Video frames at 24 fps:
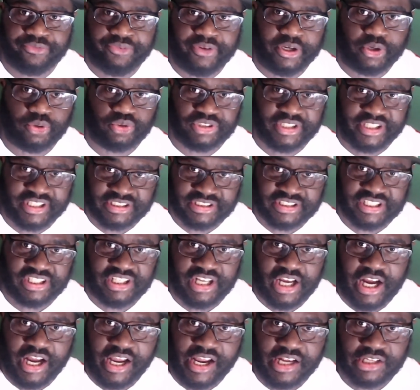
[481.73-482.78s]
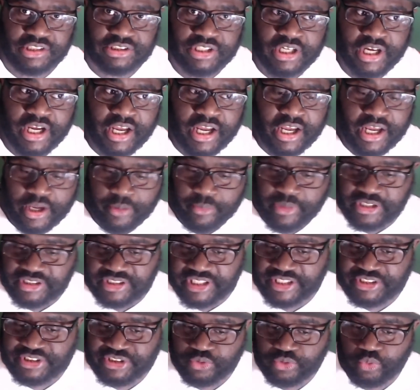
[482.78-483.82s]
Fields against the Lions. Because
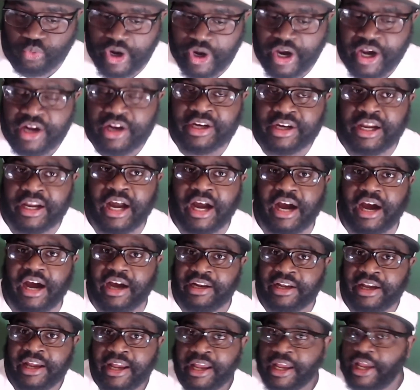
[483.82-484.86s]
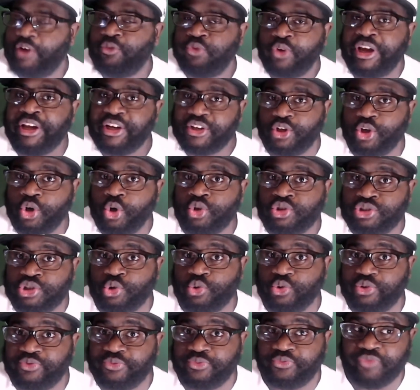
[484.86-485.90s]
I swear to God, if we lose to
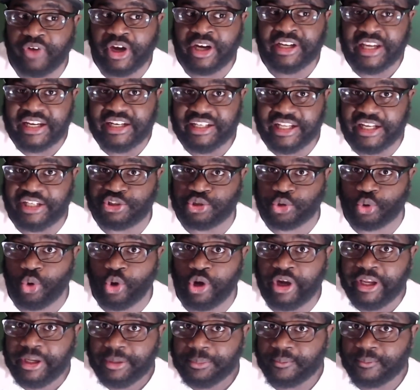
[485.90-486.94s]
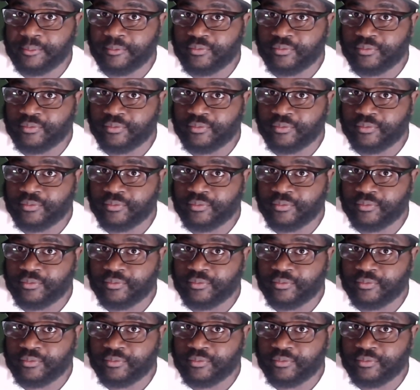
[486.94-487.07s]
fucking Detroit,